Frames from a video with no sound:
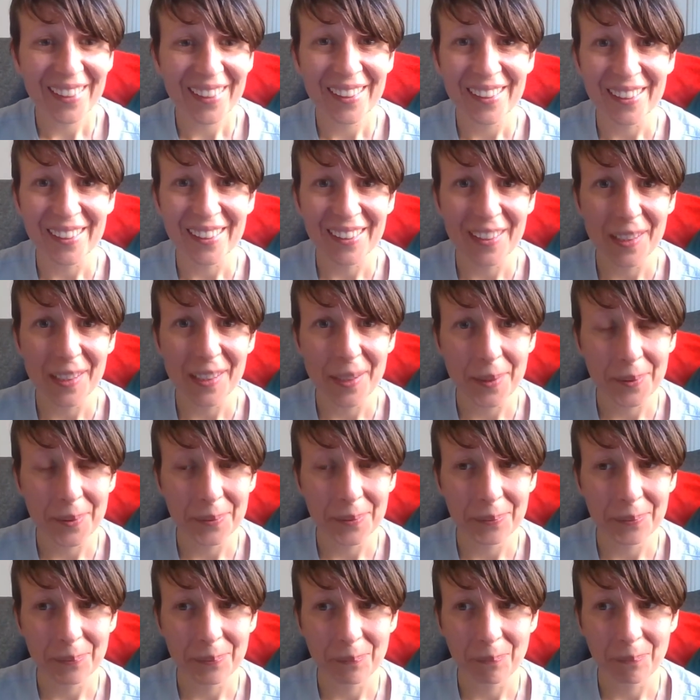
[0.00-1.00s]

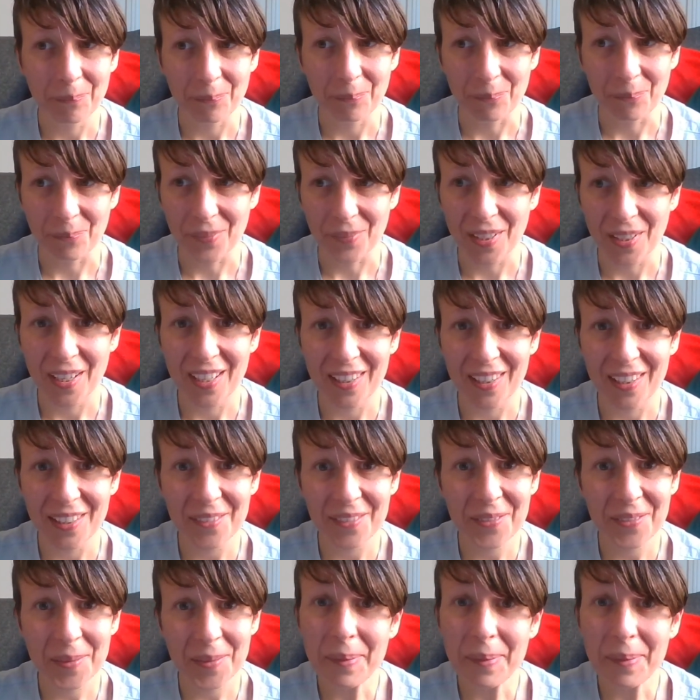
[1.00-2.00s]
I live in